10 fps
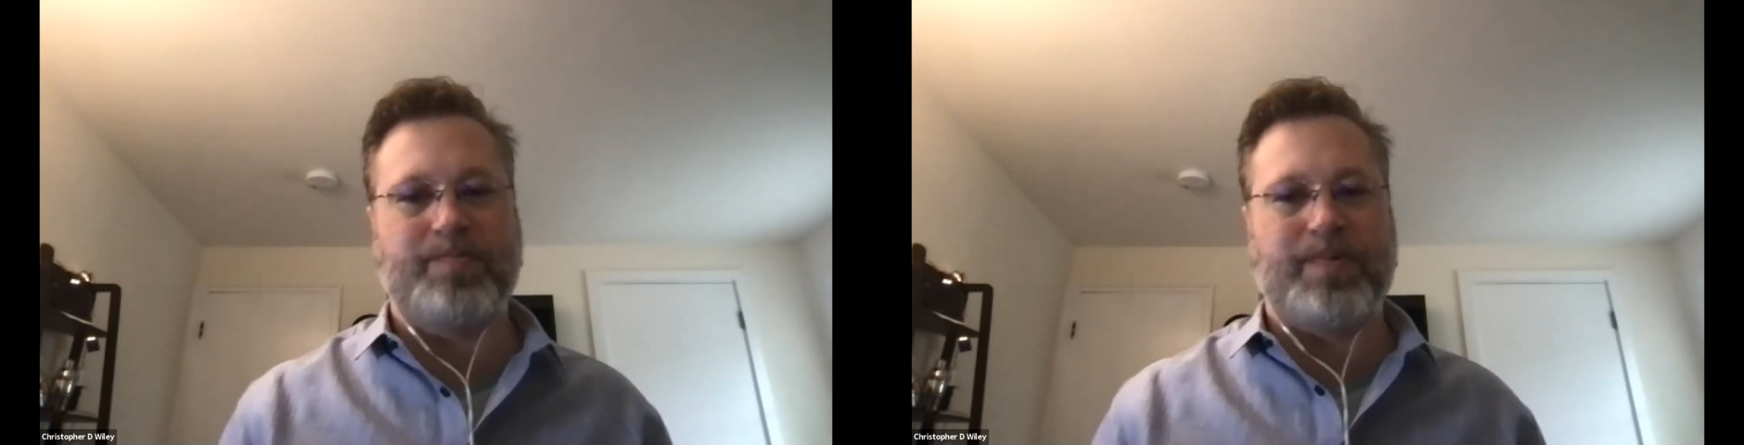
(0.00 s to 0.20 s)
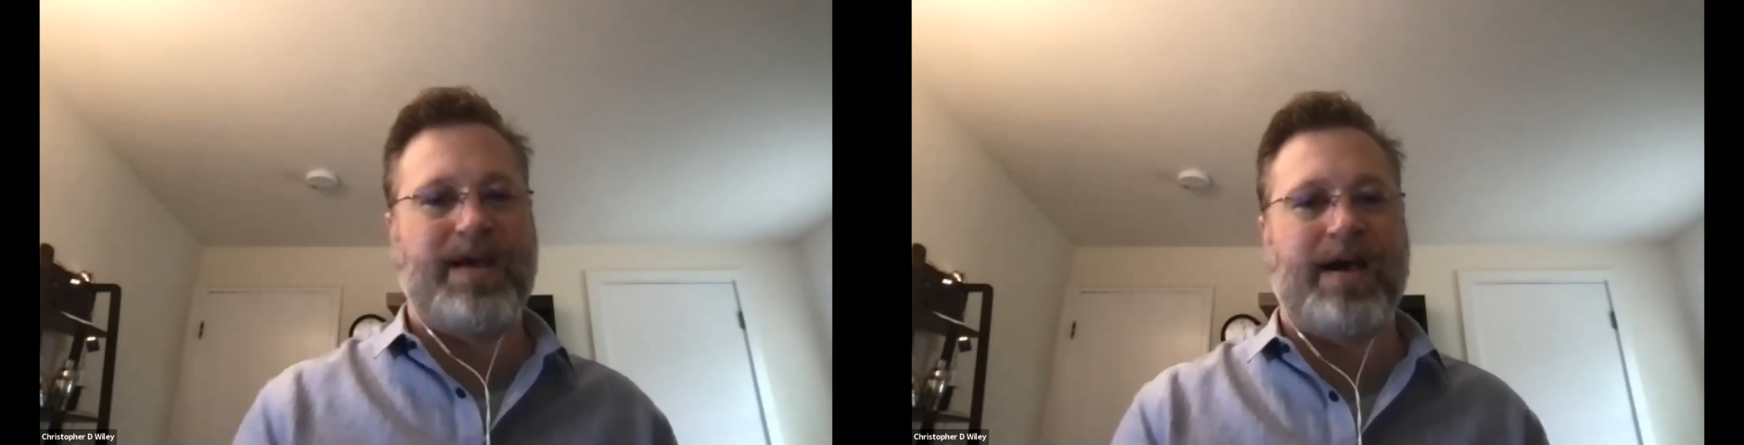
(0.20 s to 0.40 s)

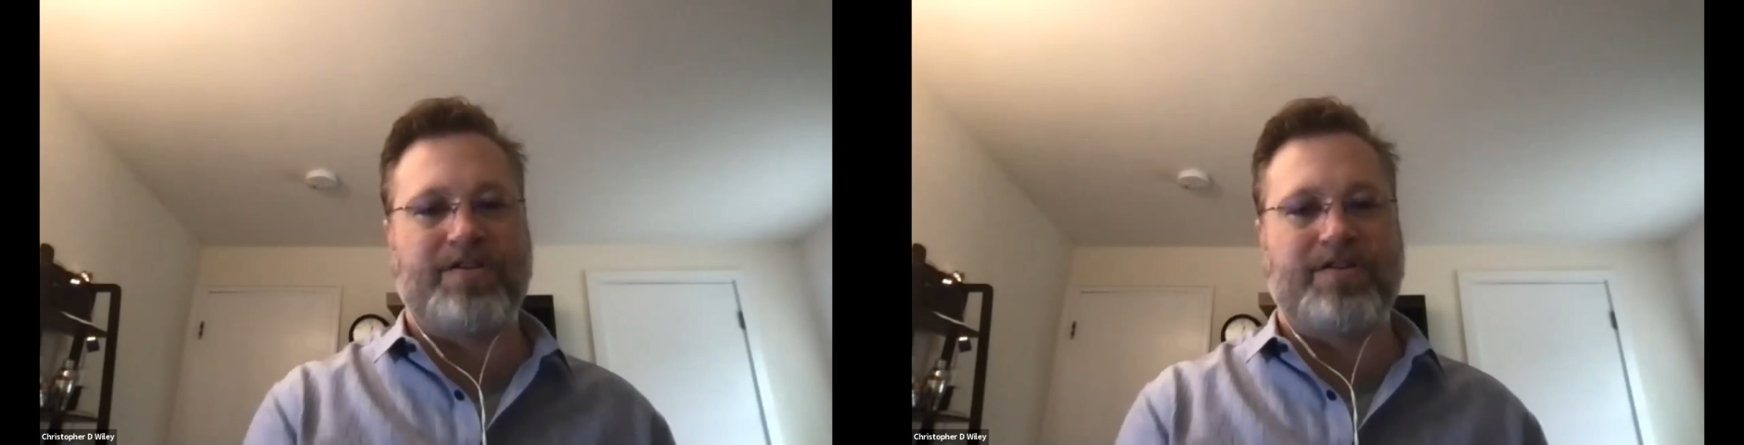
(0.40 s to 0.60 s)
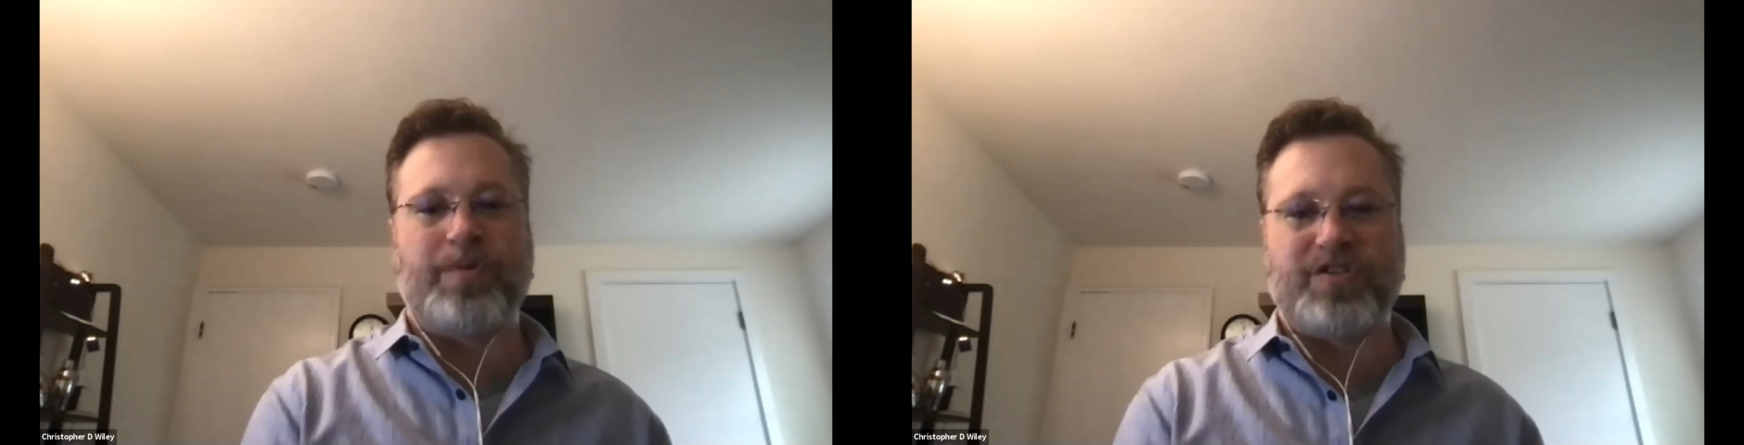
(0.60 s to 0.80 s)
but
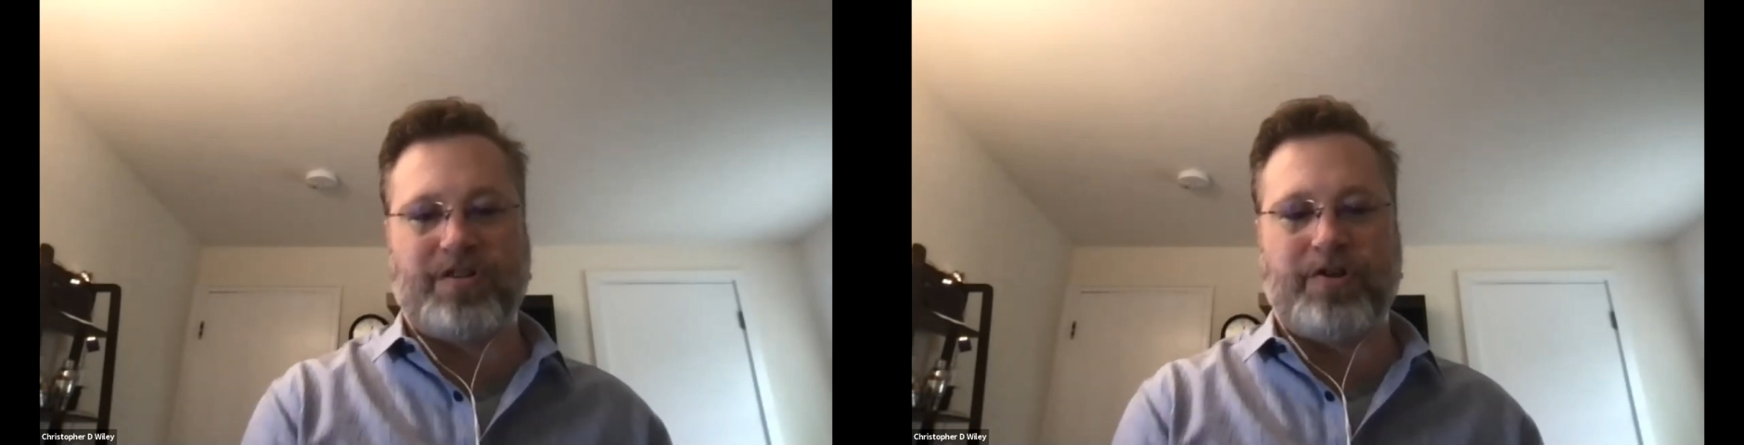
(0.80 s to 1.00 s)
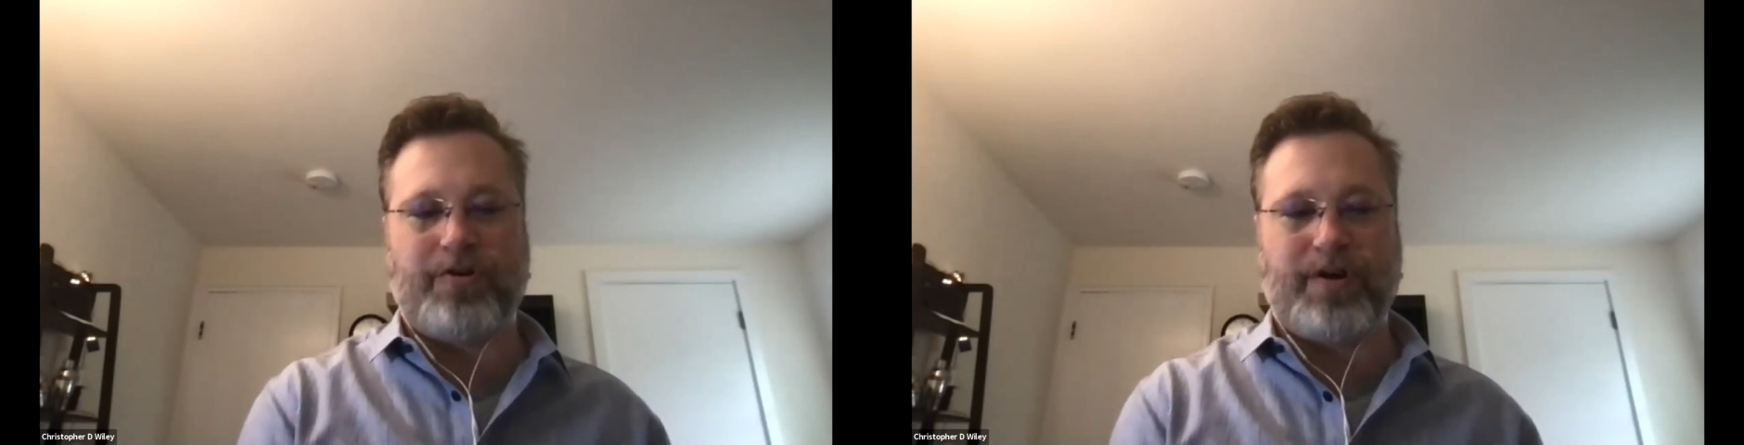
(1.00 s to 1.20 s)
not so much a
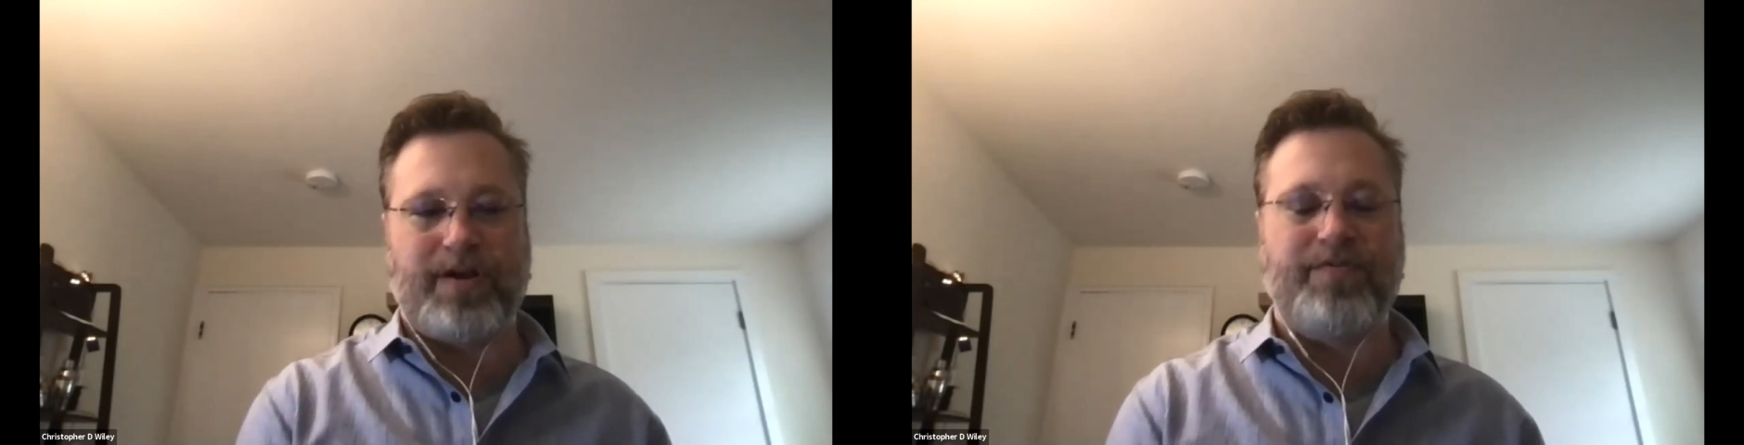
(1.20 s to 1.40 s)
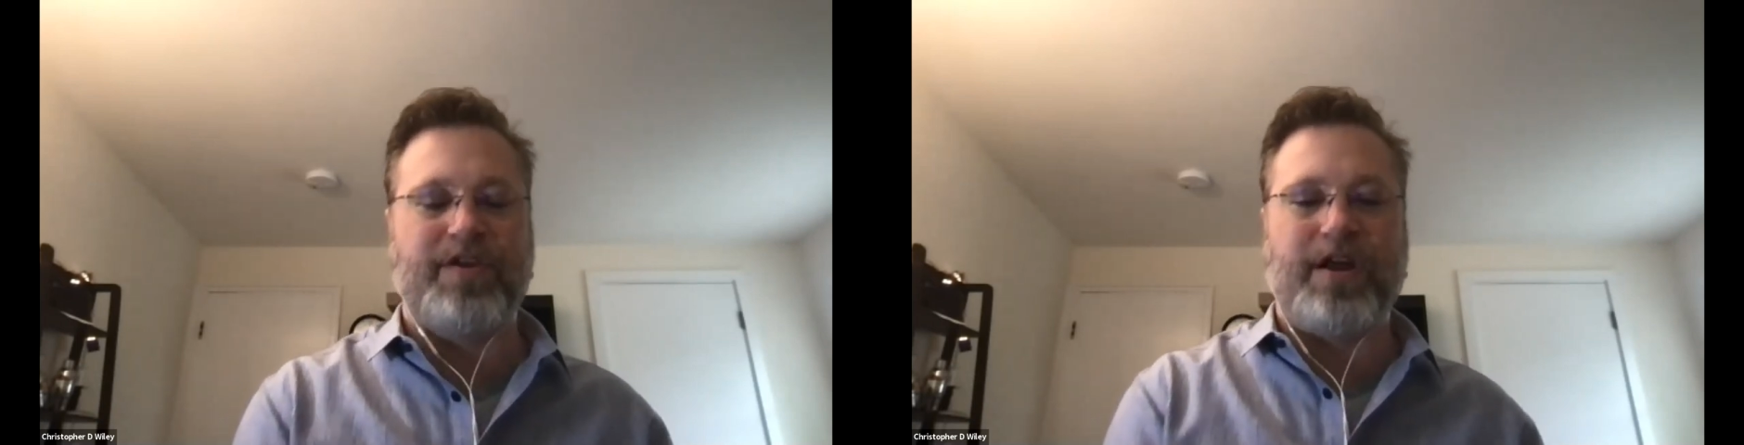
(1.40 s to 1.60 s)
lowering
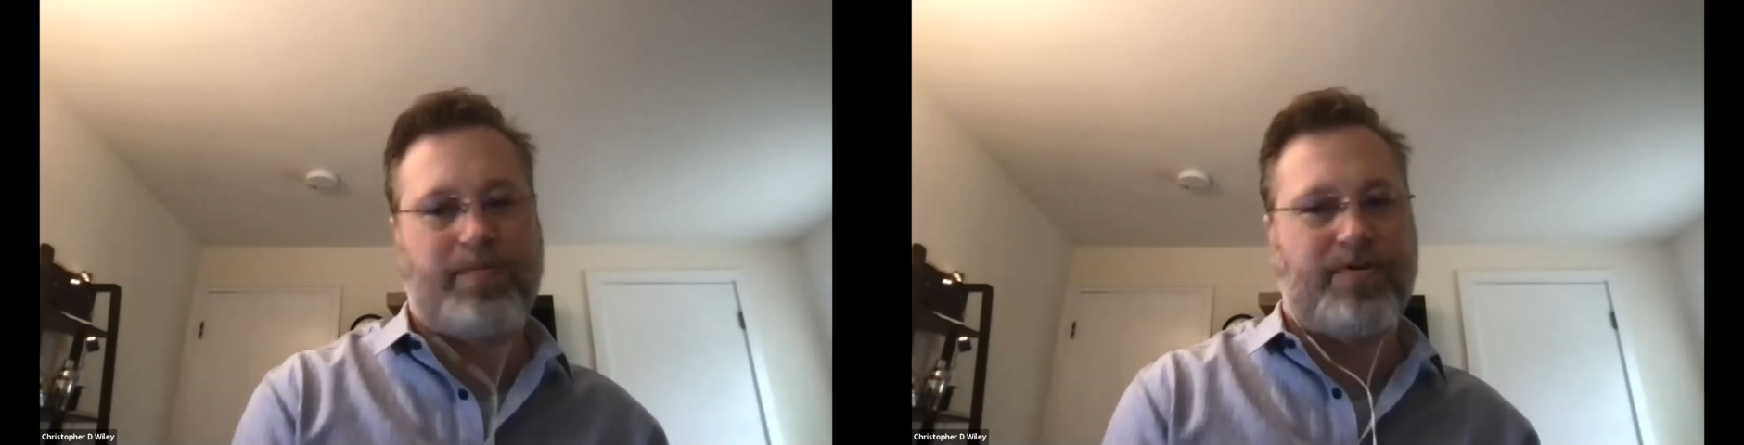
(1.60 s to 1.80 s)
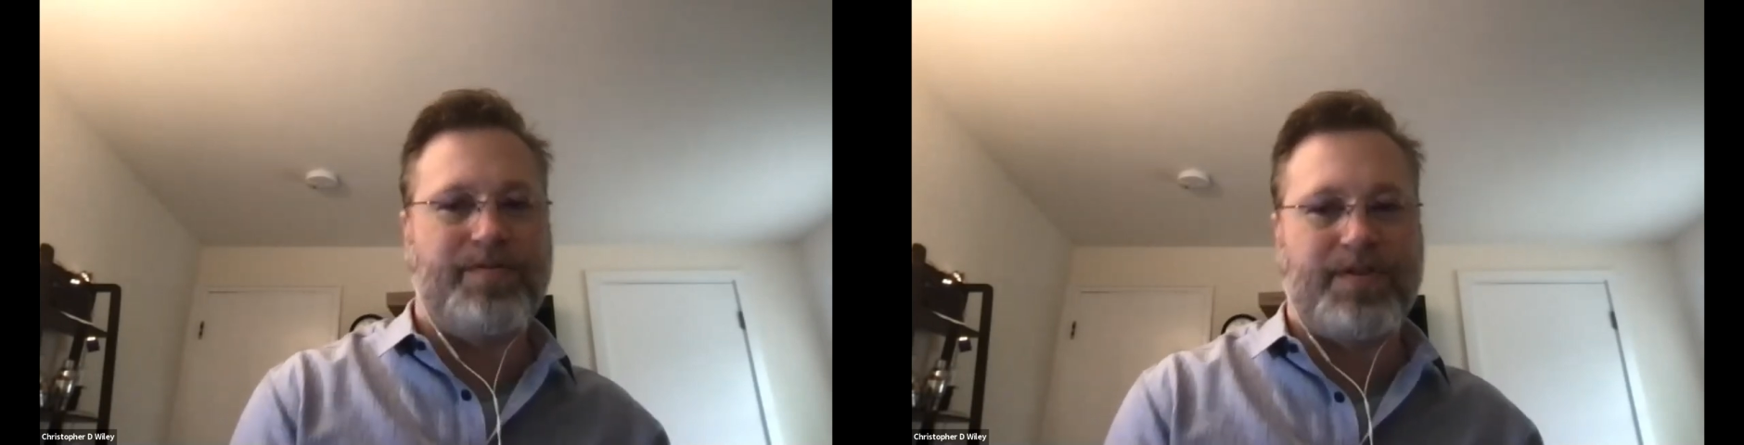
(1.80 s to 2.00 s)
of the number of